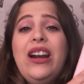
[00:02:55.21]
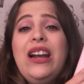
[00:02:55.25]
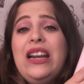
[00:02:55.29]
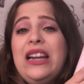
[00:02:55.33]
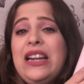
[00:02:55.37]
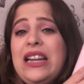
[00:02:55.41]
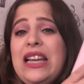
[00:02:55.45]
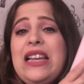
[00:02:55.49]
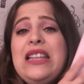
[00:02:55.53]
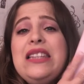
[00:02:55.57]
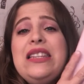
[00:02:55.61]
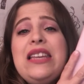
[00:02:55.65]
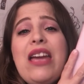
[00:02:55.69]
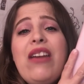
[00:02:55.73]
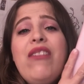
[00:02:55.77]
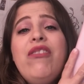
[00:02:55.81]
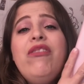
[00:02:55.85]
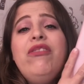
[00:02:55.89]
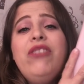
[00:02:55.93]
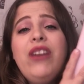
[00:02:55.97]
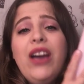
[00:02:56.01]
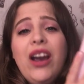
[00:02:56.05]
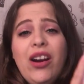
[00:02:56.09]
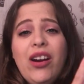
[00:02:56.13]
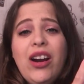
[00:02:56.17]
It is a
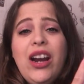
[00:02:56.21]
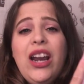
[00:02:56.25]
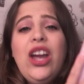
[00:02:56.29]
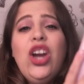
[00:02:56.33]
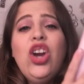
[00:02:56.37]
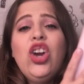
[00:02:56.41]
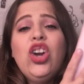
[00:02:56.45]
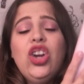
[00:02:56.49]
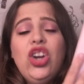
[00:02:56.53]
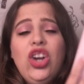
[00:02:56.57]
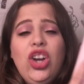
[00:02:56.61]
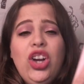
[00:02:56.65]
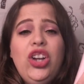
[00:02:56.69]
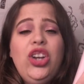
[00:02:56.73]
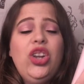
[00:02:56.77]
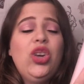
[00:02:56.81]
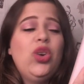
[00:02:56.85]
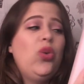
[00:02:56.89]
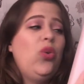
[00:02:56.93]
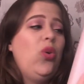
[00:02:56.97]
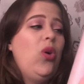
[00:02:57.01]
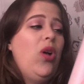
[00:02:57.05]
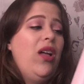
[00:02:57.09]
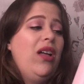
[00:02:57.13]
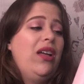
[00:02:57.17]
very
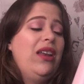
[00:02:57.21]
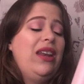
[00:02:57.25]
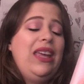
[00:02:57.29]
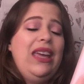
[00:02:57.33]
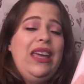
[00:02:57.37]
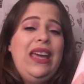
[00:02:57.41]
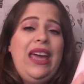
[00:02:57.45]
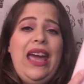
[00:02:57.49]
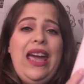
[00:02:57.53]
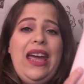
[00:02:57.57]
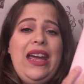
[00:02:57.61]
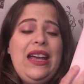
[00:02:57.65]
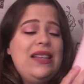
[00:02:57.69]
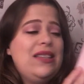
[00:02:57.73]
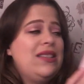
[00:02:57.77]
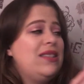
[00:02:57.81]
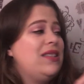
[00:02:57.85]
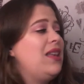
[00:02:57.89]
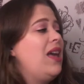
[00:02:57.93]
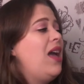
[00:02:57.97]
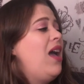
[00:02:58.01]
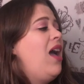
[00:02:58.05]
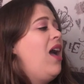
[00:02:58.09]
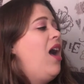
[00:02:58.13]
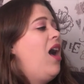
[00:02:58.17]
good quality case.